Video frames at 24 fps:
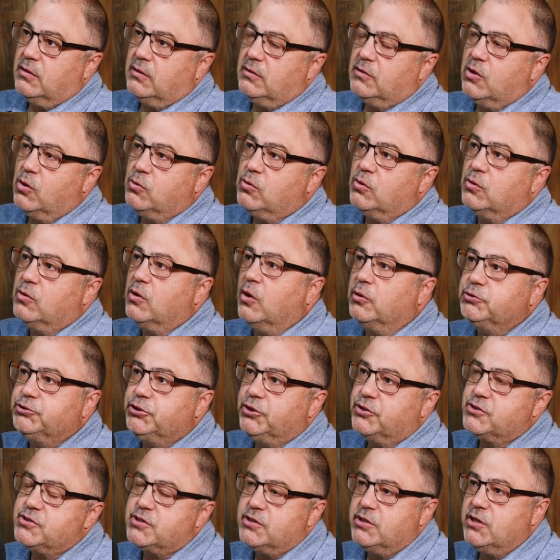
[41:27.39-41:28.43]
local
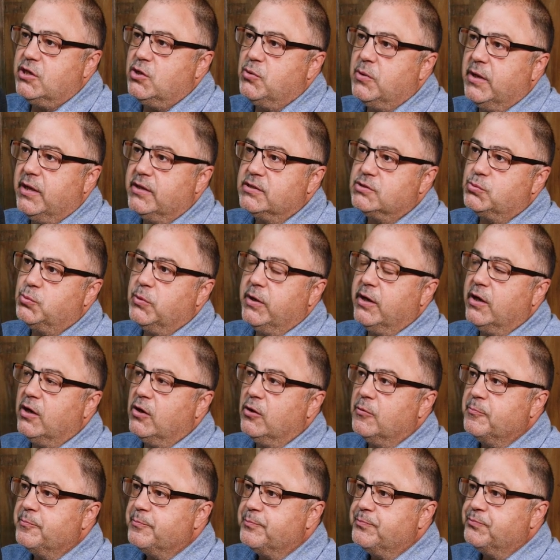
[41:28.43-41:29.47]
cultures in the U S
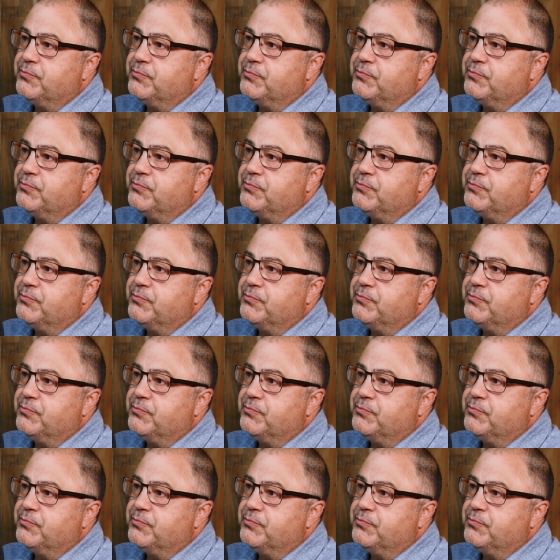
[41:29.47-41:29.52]
where